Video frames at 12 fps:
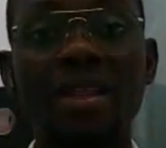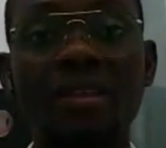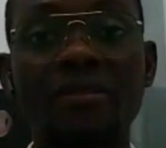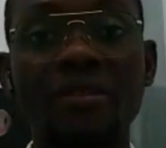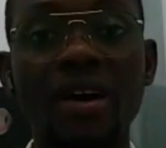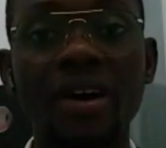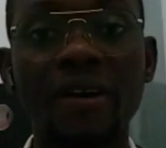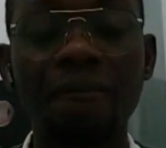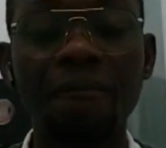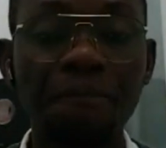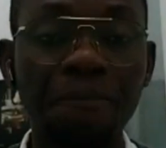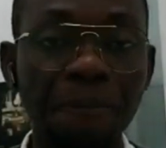
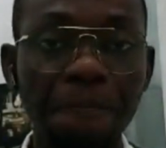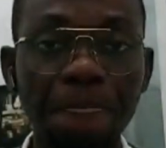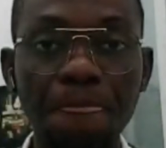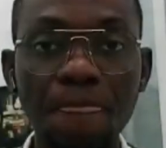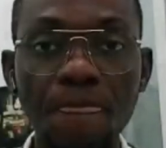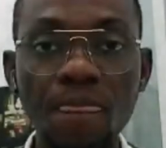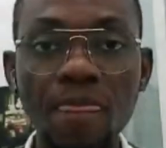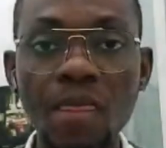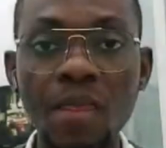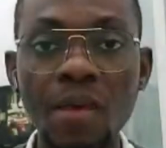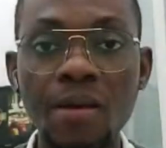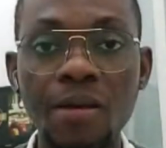magnify
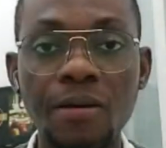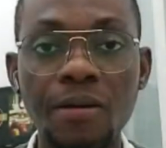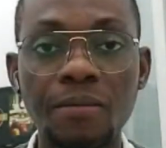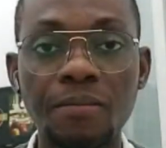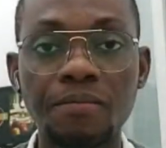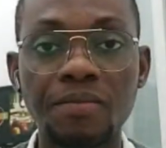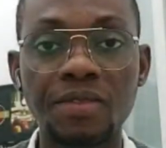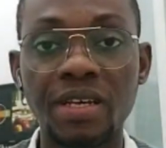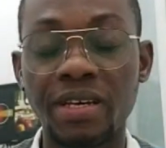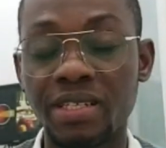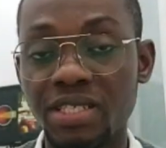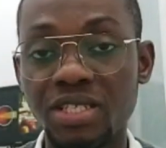
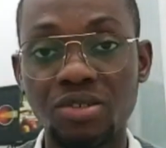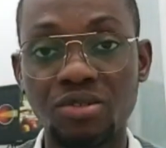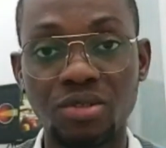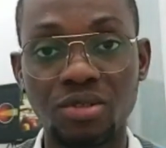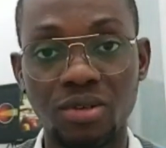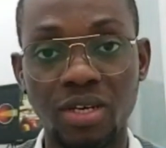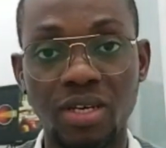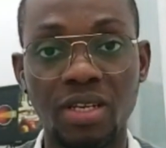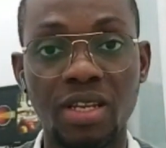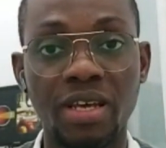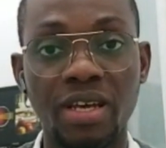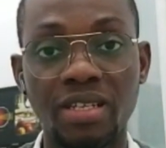the tissues,
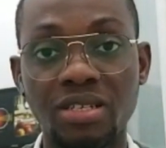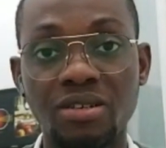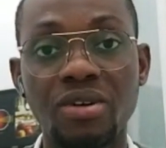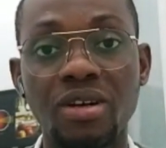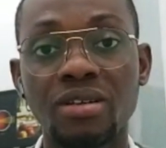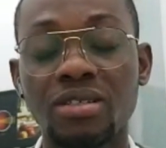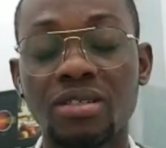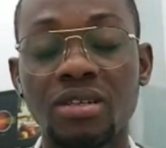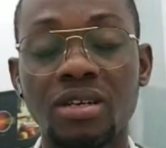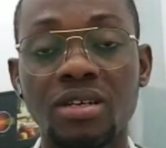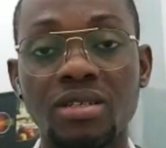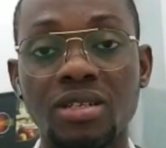okay, the anterior
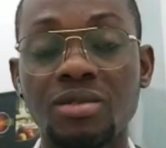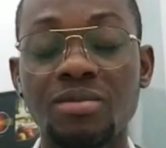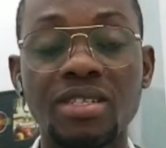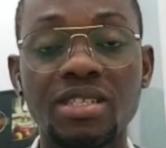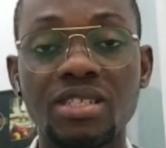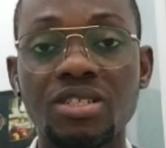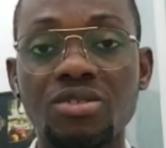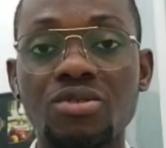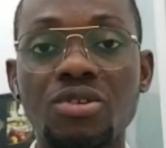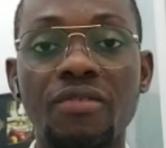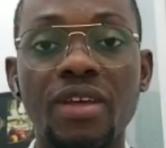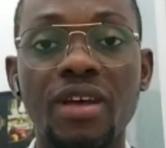segment
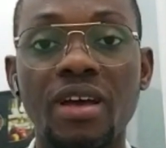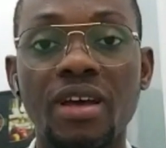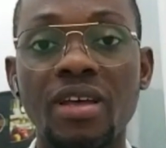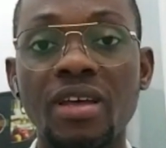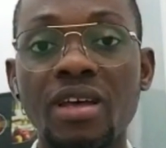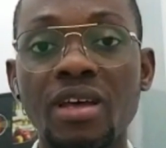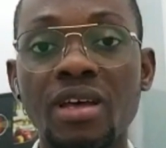tissues of the eye,